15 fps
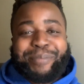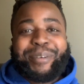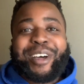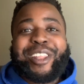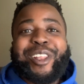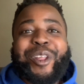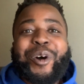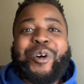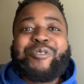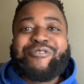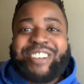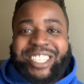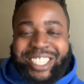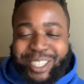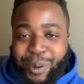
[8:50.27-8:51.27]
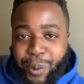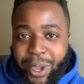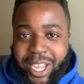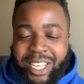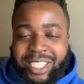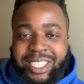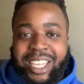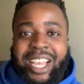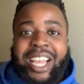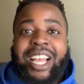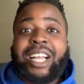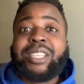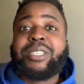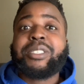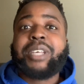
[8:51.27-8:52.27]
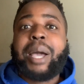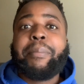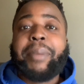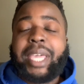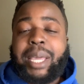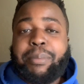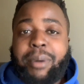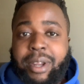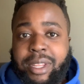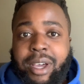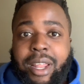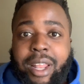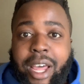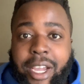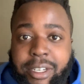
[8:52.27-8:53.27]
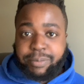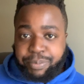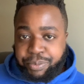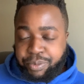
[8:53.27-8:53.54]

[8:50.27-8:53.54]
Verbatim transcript: but low risk ways to start making money online,